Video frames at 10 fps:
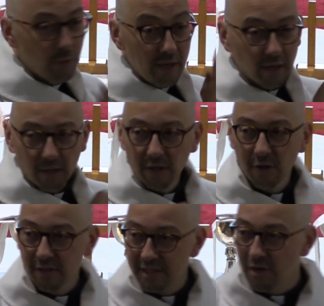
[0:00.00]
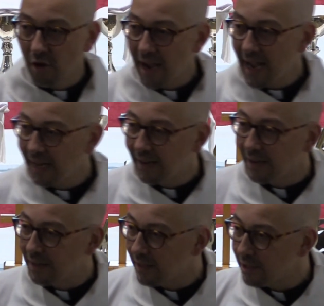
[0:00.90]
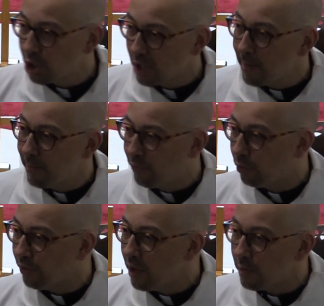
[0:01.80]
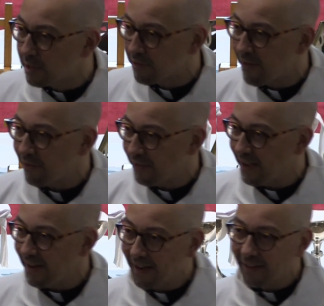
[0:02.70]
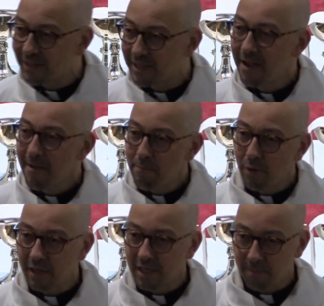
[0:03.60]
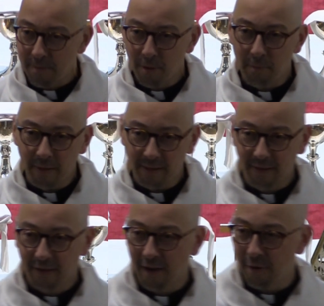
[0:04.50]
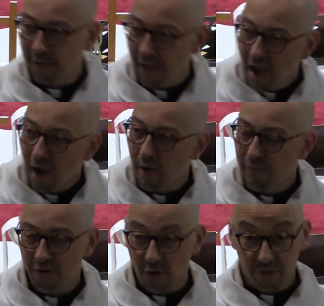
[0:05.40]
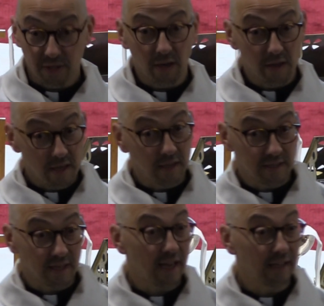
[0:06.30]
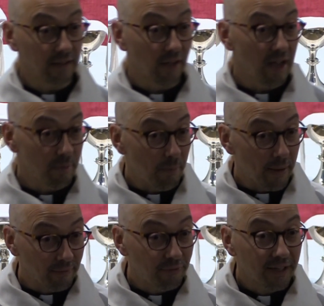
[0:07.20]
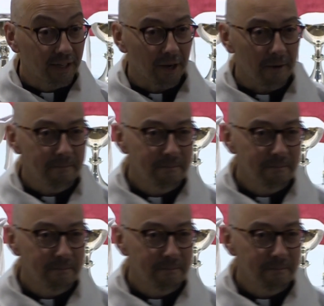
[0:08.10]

we are, God is not hanging these shameful notes around our necks, putting us up in public going, I forgot to light the Easter candle, I am a bad vicar.